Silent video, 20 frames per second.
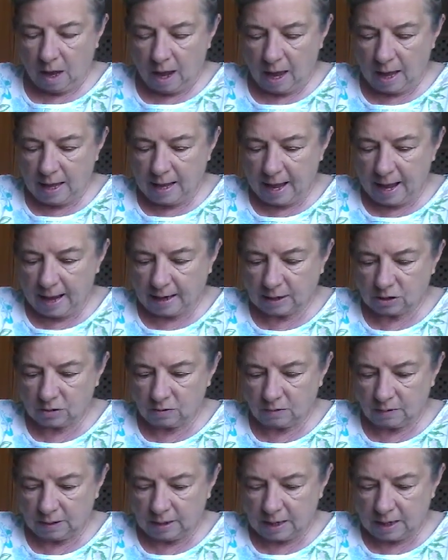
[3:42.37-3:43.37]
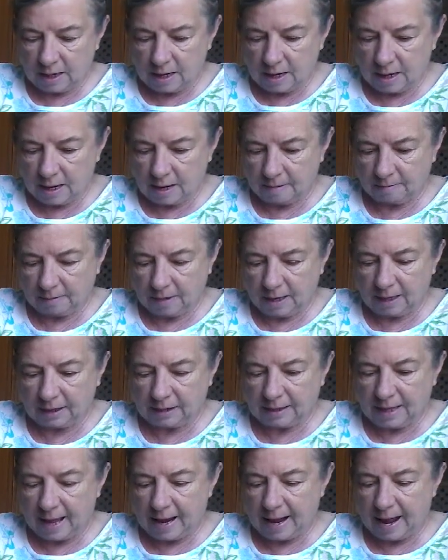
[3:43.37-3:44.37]
I actually
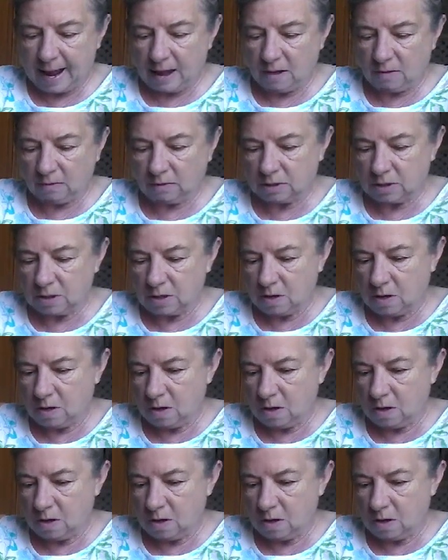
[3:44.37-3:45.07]
cut that out